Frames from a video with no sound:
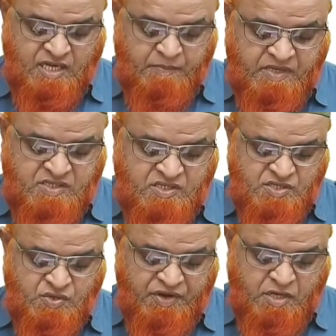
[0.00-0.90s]
That means
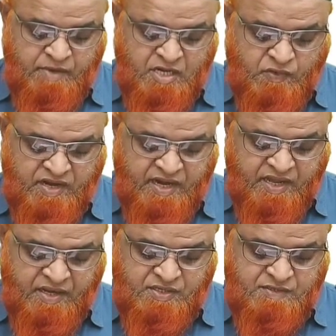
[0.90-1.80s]
is going to be 20
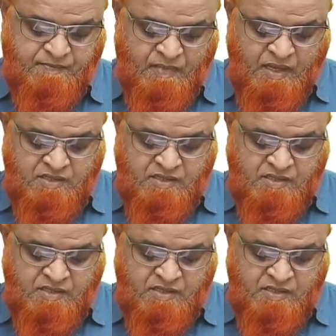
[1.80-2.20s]
degrees.